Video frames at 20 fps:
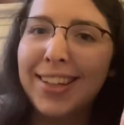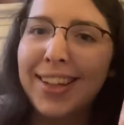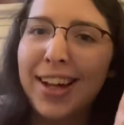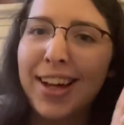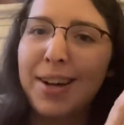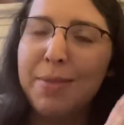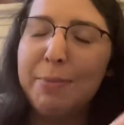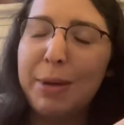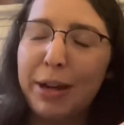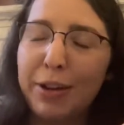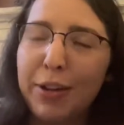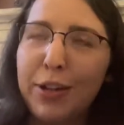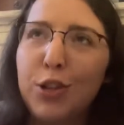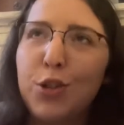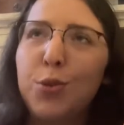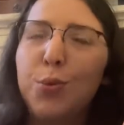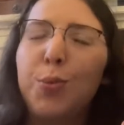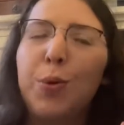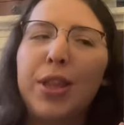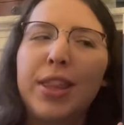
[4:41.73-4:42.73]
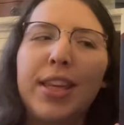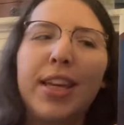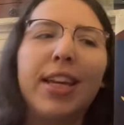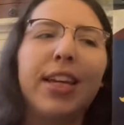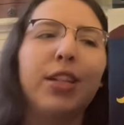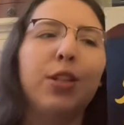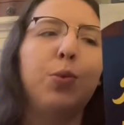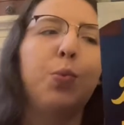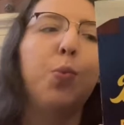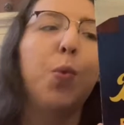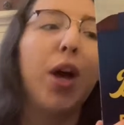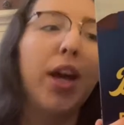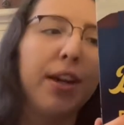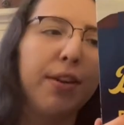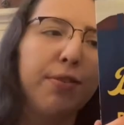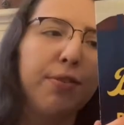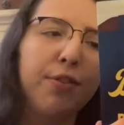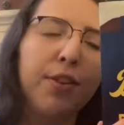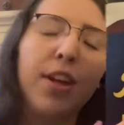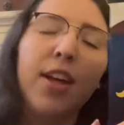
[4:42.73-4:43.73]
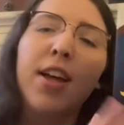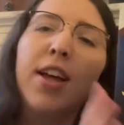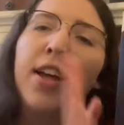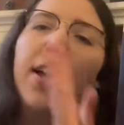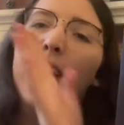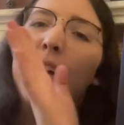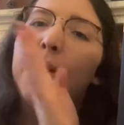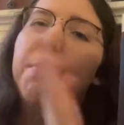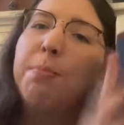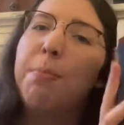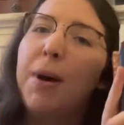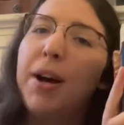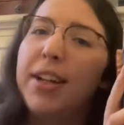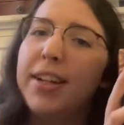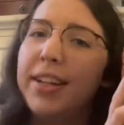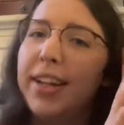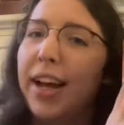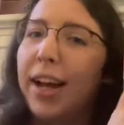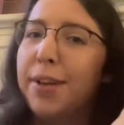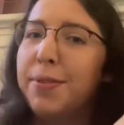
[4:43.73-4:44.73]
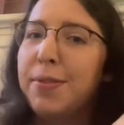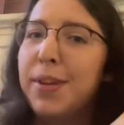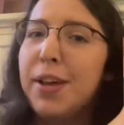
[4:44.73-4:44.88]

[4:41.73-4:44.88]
marriage with his wife. But yeah,